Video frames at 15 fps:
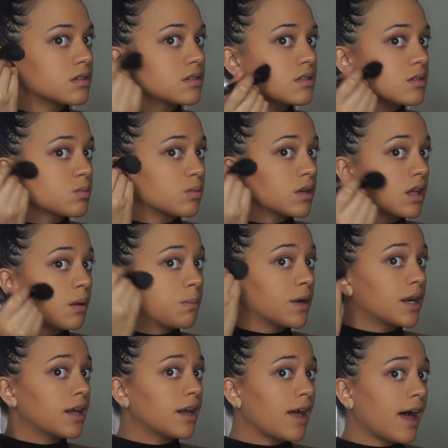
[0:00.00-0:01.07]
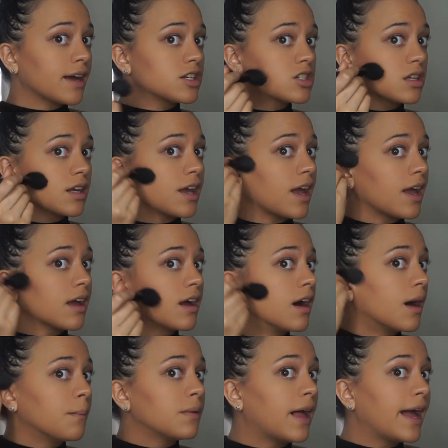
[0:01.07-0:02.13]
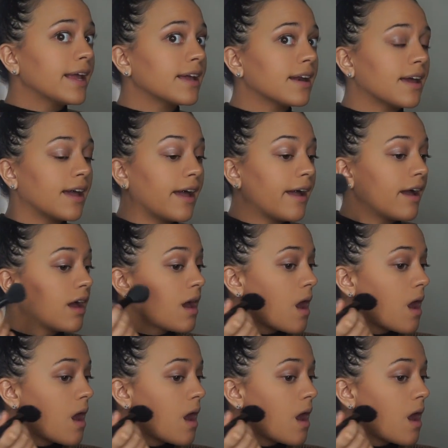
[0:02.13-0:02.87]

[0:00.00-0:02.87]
It's really pretty, actually. I'm liking it.